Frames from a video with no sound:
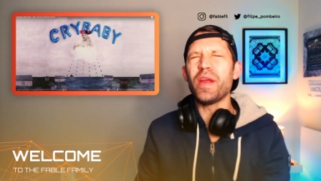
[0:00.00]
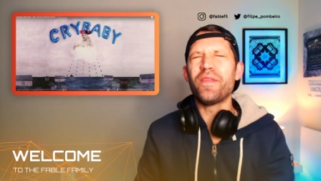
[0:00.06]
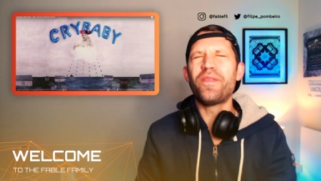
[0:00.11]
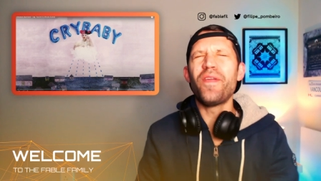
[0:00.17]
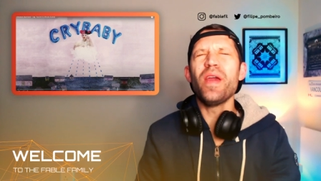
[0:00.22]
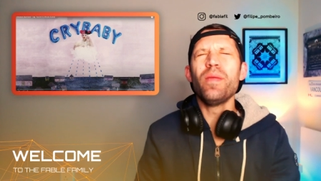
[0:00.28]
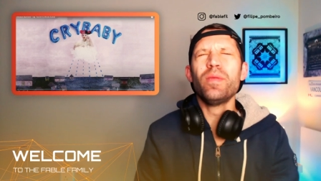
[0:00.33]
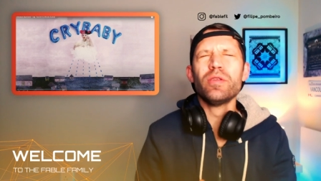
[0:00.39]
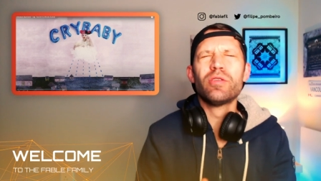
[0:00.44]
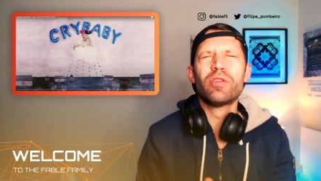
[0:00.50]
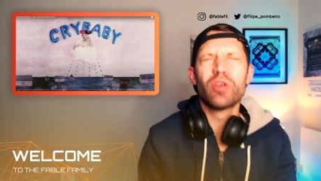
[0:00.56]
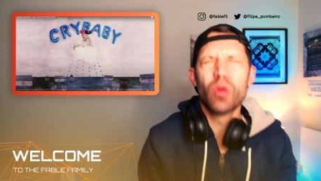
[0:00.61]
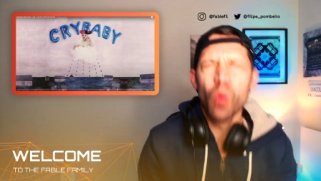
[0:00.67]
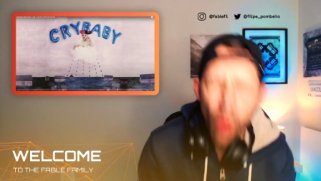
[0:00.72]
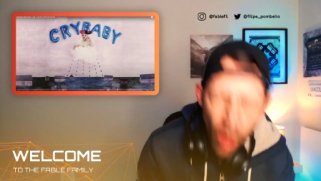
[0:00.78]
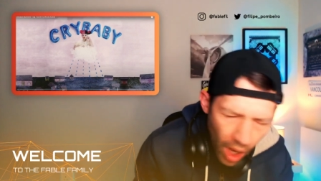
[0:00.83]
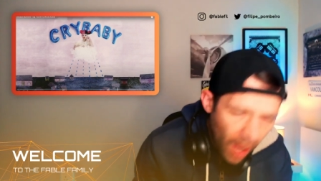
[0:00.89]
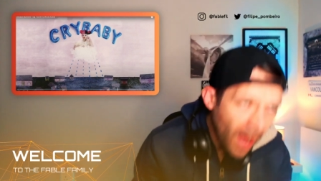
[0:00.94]
Fable
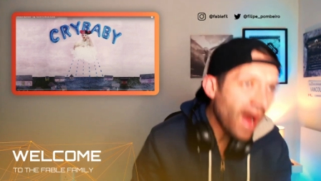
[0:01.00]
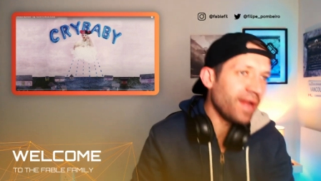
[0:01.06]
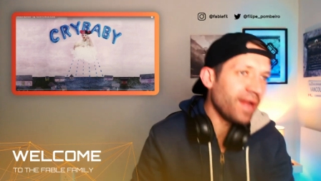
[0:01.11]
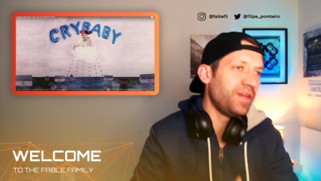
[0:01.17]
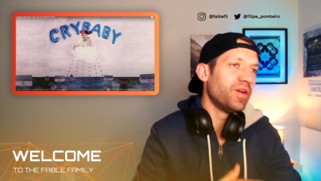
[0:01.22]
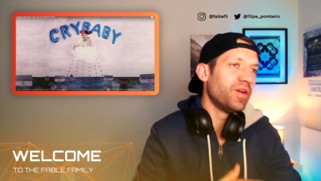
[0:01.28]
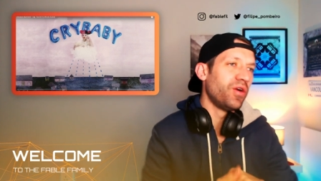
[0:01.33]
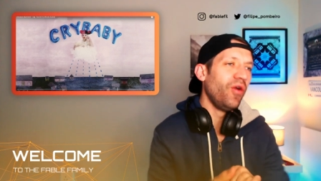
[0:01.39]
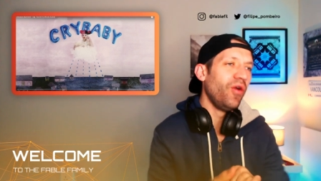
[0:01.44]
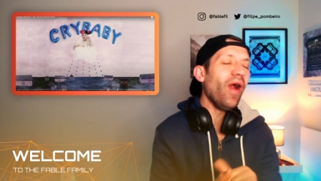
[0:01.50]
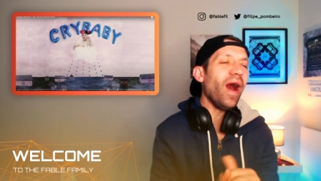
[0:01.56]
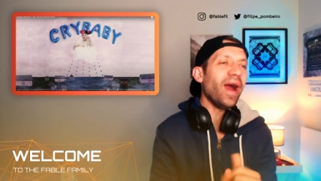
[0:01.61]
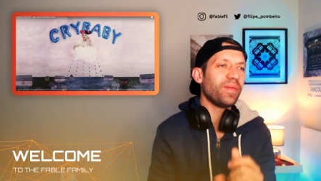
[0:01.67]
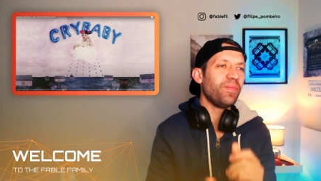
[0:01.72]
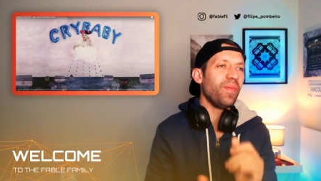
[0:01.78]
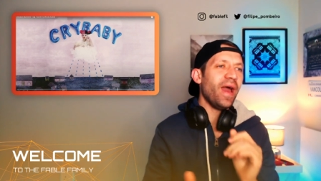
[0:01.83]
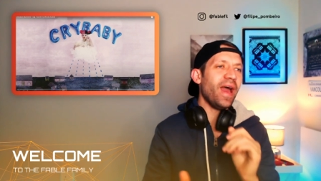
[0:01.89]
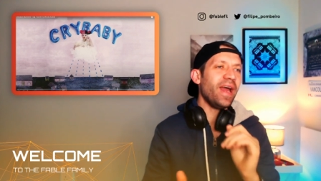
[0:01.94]
Squad!
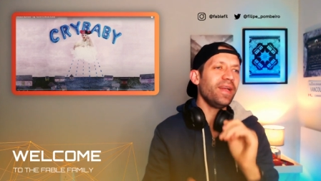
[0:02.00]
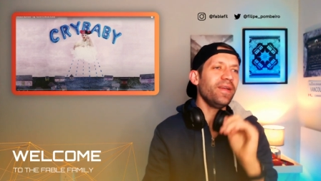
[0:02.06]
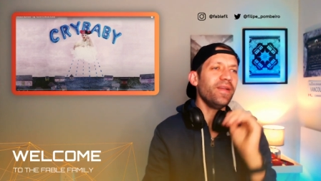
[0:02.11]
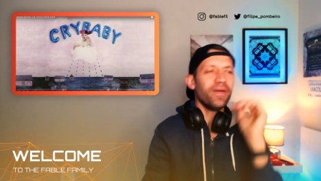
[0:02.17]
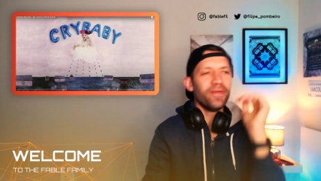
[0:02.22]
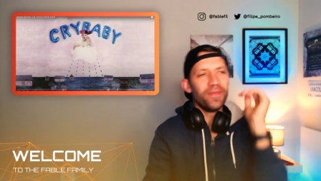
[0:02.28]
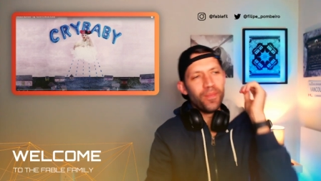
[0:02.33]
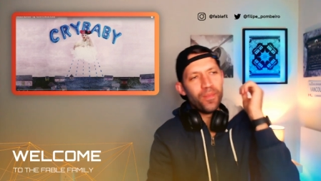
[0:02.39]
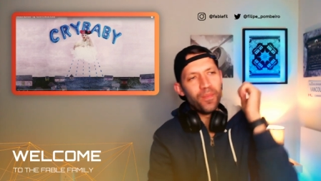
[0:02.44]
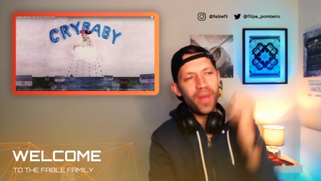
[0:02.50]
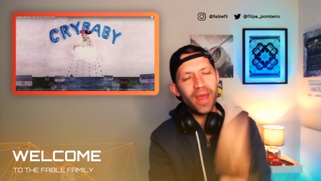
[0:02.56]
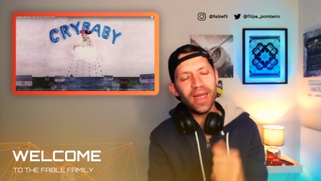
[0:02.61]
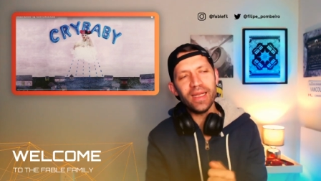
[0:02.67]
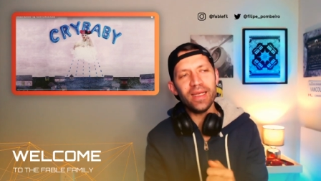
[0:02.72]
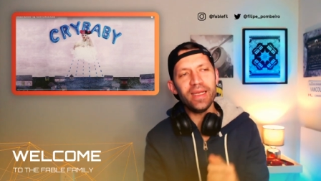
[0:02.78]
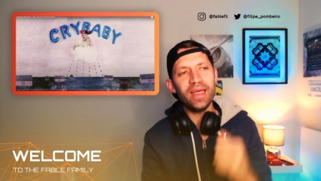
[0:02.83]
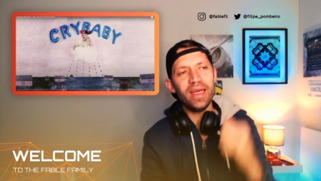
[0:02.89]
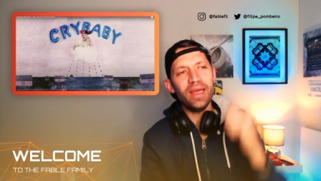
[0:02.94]
Right, man.
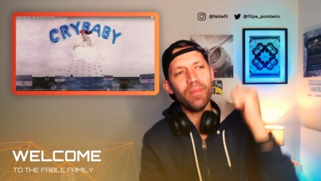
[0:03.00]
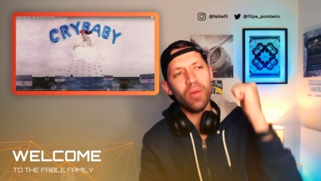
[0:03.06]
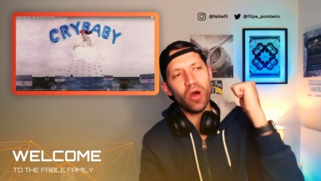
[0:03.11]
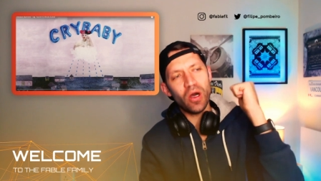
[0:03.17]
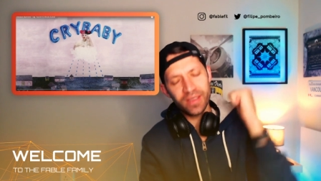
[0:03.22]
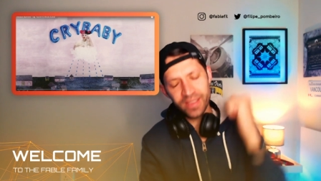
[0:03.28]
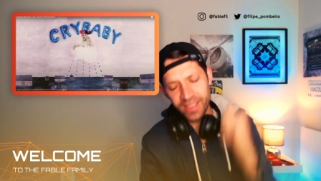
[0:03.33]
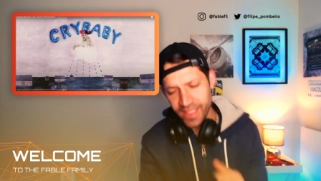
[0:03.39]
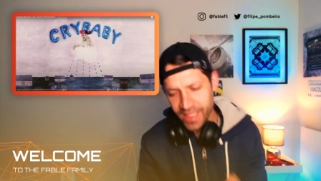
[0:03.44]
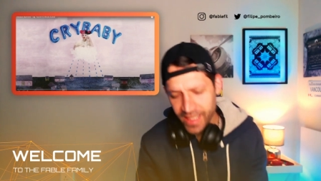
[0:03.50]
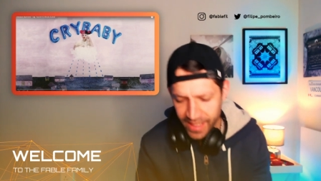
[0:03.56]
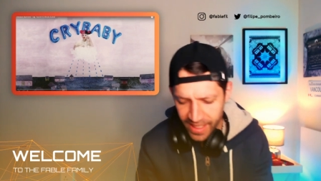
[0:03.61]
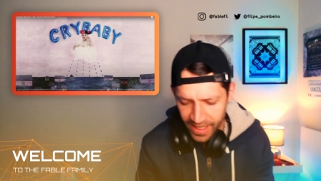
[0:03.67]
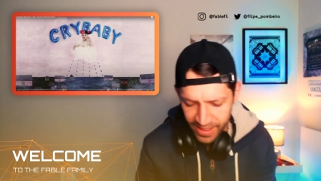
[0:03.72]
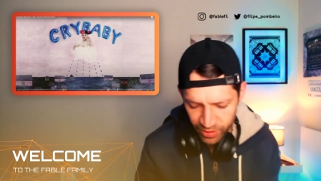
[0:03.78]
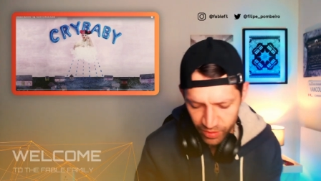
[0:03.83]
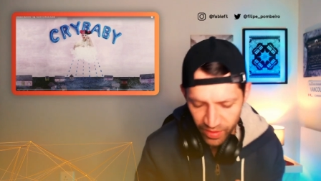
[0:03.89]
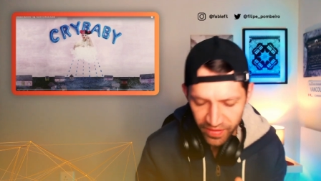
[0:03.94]
Melanie
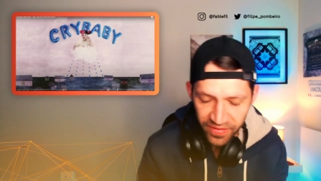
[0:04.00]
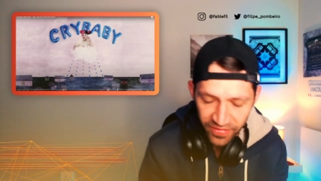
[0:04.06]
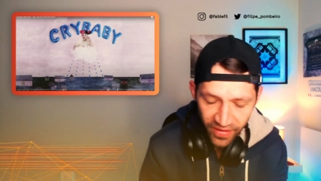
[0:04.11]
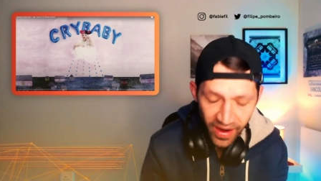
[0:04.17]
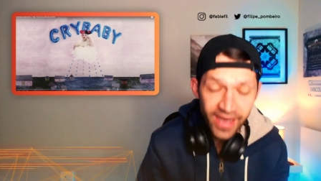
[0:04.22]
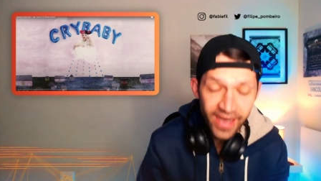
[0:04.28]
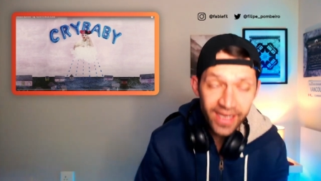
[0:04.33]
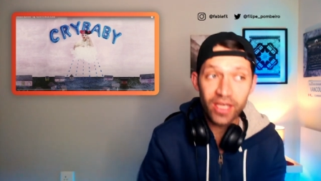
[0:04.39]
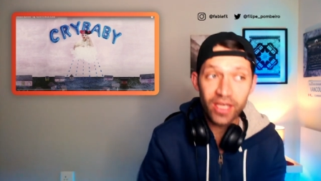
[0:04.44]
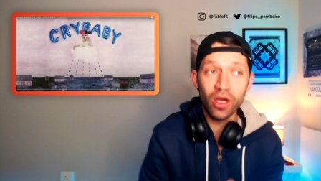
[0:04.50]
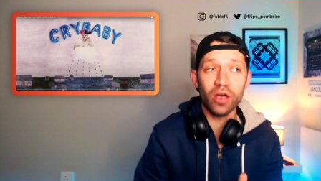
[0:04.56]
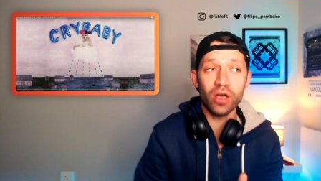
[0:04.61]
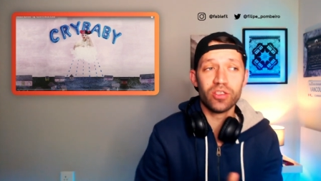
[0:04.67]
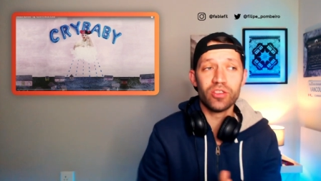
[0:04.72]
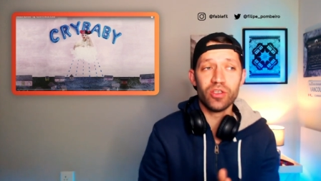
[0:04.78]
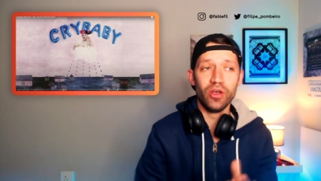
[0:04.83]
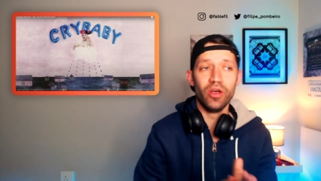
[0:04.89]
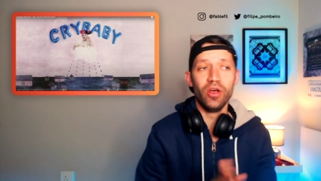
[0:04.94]
Martinez. We finally
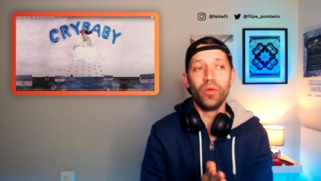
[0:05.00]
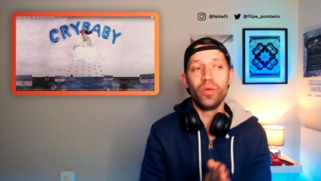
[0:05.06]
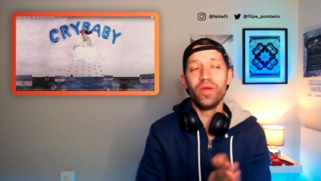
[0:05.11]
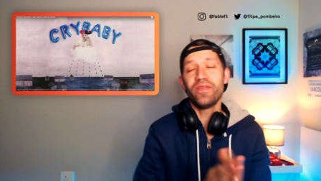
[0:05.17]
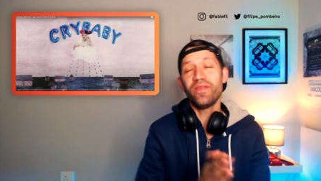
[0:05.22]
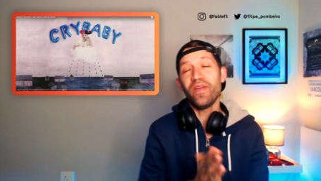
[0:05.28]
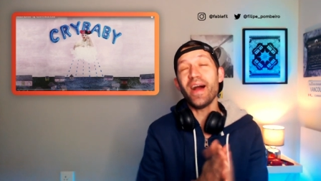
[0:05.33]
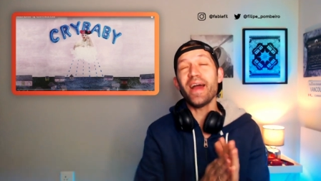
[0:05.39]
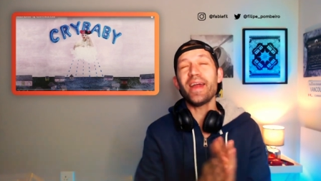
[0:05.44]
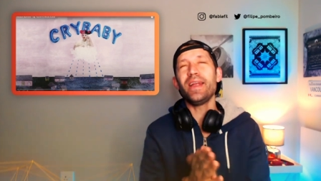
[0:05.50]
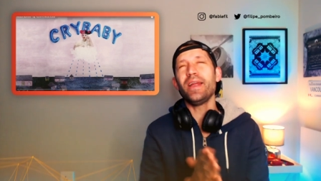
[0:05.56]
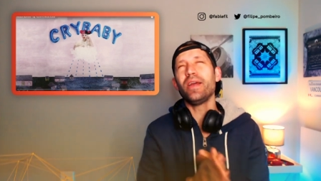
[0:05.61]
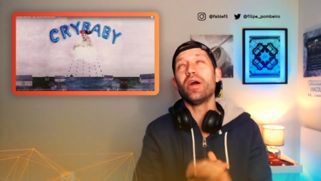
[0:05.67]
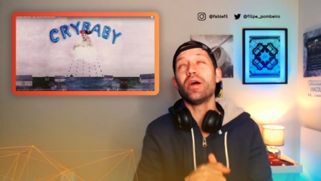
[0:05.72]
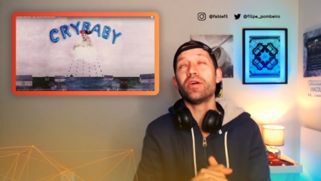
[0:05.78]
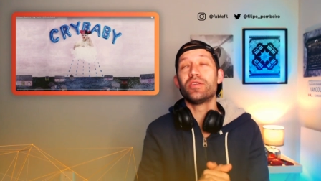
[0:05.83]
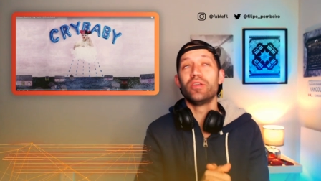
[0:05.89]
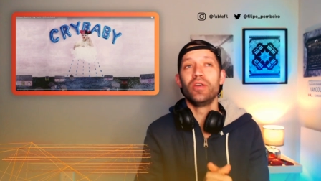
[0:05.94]
got to her. We finally
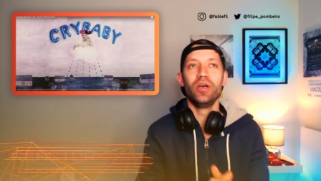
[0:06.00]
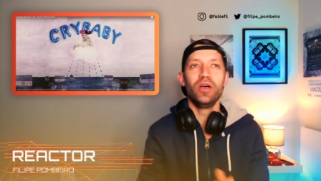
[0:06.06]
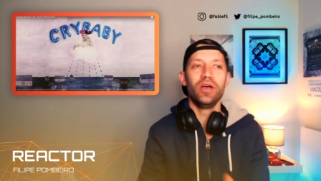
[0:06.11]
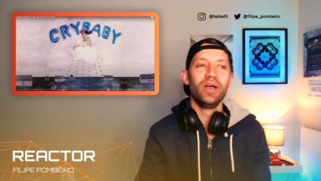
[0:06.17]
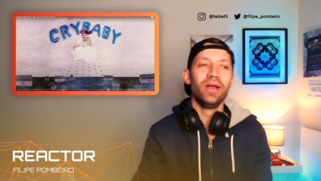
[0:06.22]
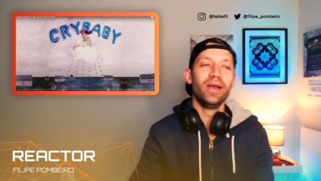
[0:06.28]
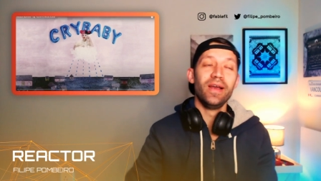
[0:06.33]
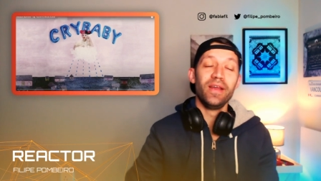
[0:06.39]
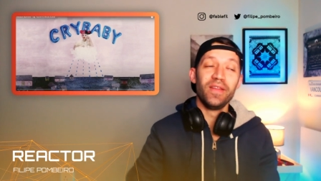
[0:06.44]
got to her.